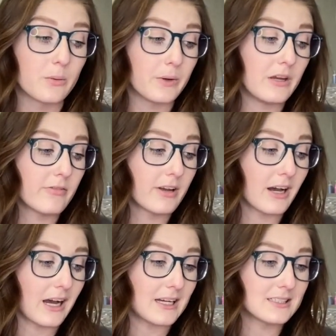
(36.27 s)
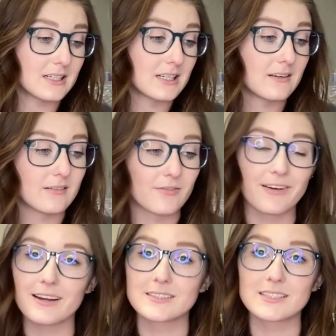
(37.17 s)
we've got,
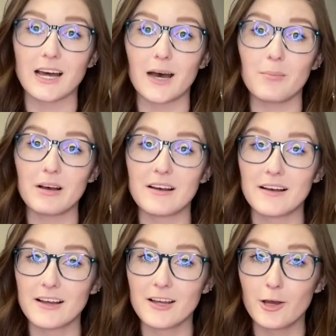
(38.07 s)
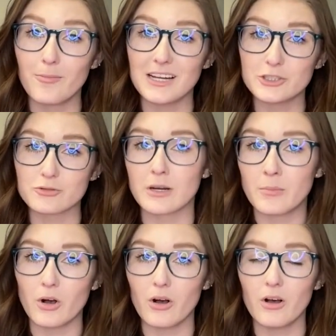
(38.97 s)
first up, my
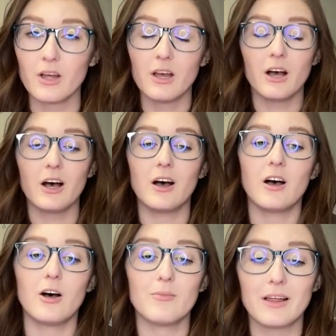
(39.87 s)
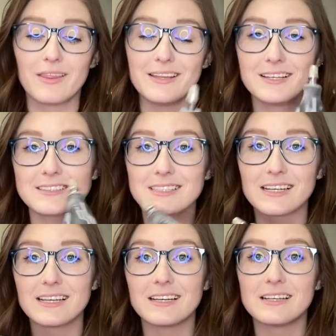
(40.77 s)
Dremel. This
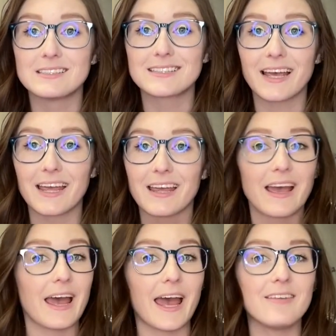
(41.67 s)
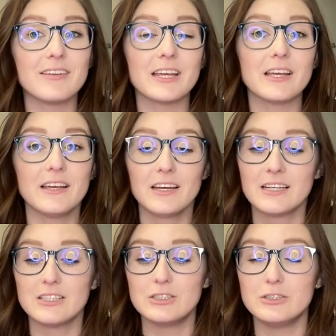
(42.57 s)
is a heavy
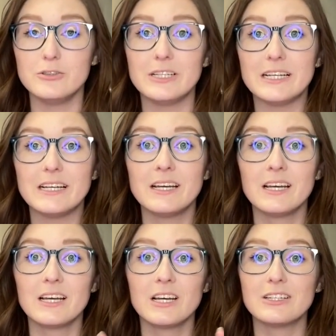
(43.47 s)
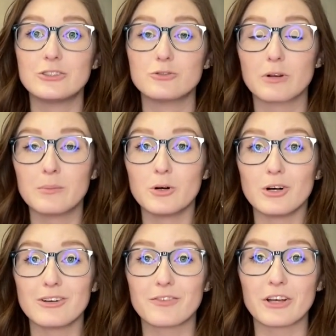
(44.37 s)
duty
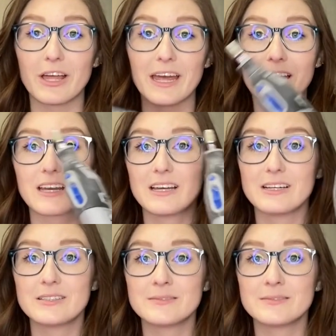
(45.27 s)
Dremel for like